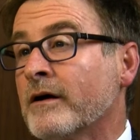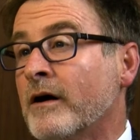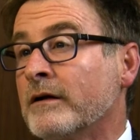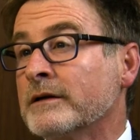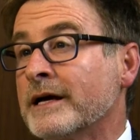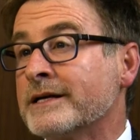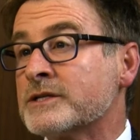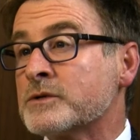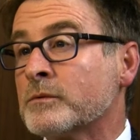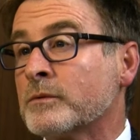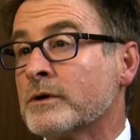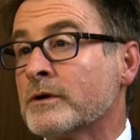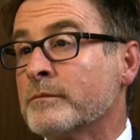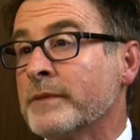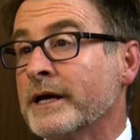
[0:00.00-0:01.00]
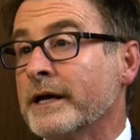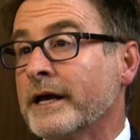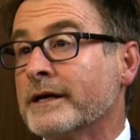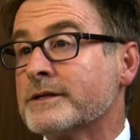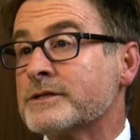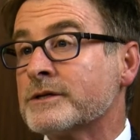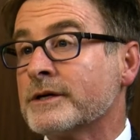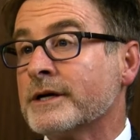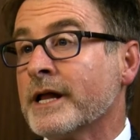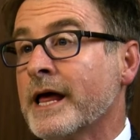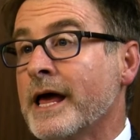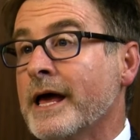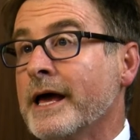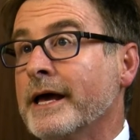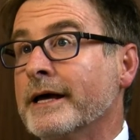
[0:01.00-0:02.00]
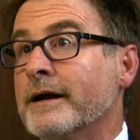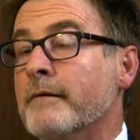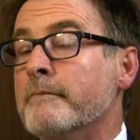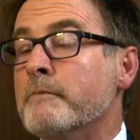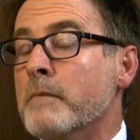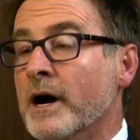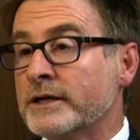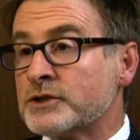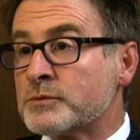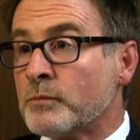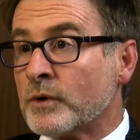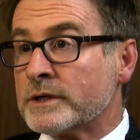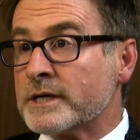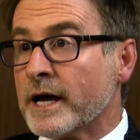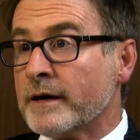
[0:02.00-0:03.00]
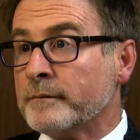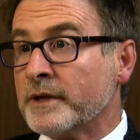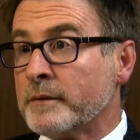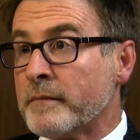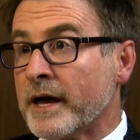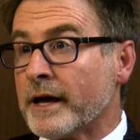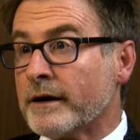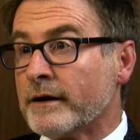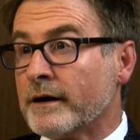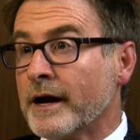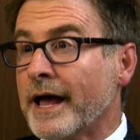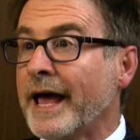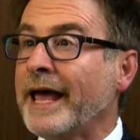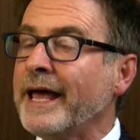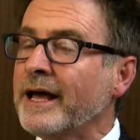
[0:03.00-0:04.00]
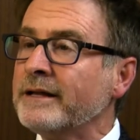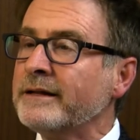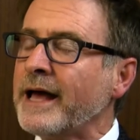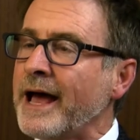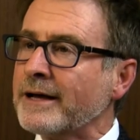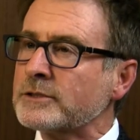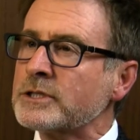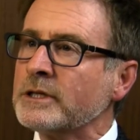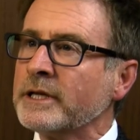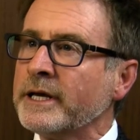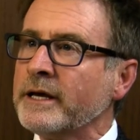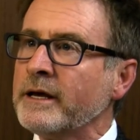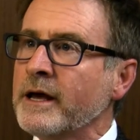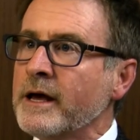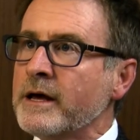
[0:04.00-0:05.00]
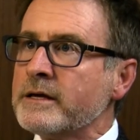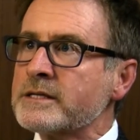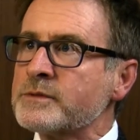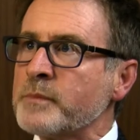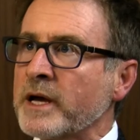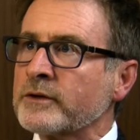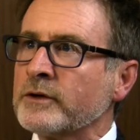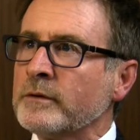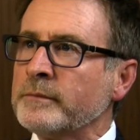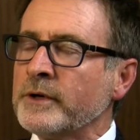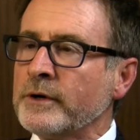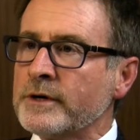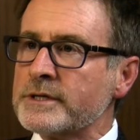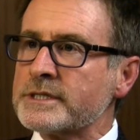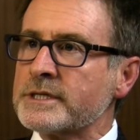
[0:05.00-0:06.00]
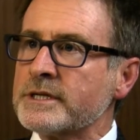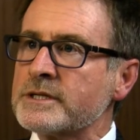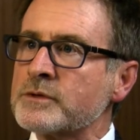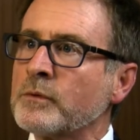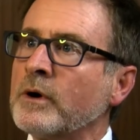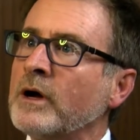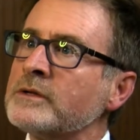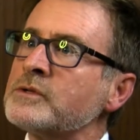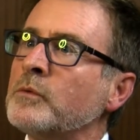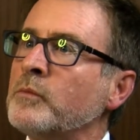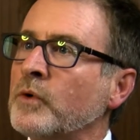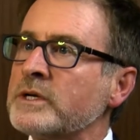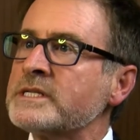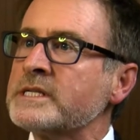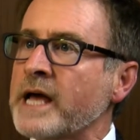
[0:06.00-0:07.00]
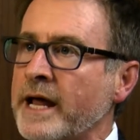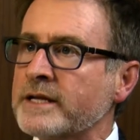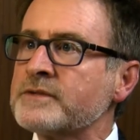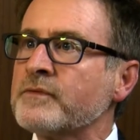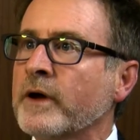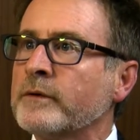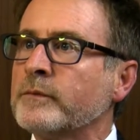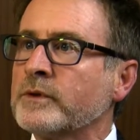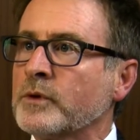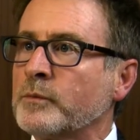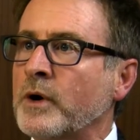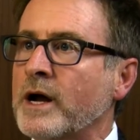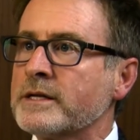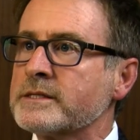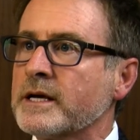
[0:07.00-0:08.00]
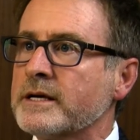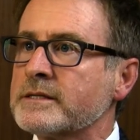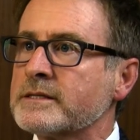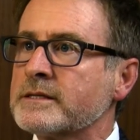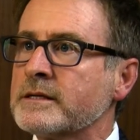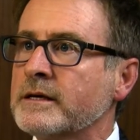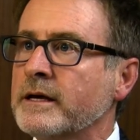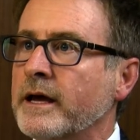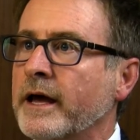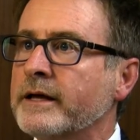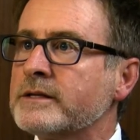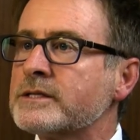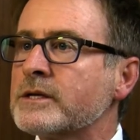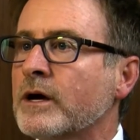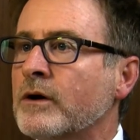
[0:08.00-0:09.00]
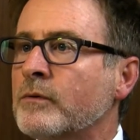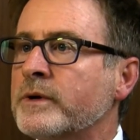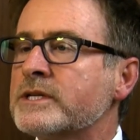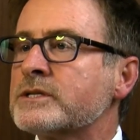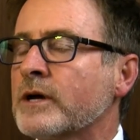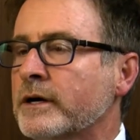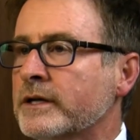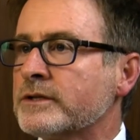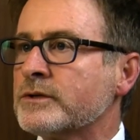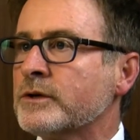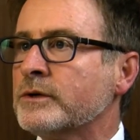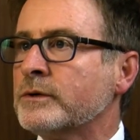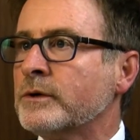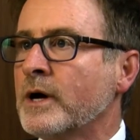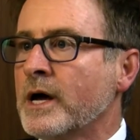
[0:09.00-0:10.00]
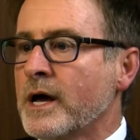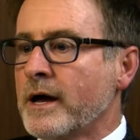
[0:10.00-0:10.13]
call lights were being answered in a much more timely manner. And actually, Spectrum nurses were also more satisfied with the process. And so we started to